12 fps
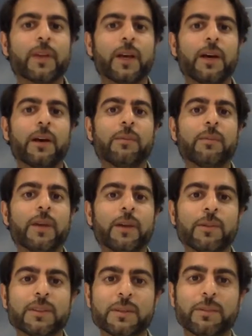and
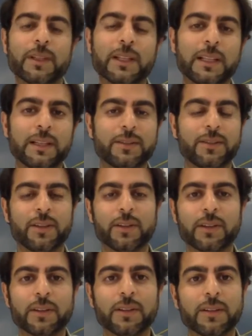when someone clicks
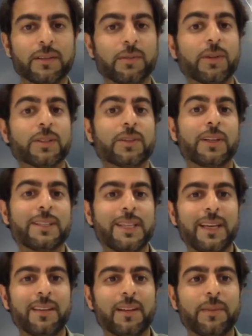here, this is where it's going to
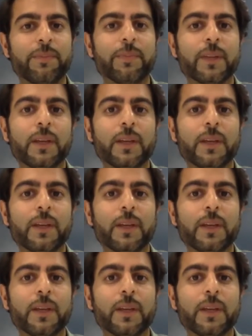take them.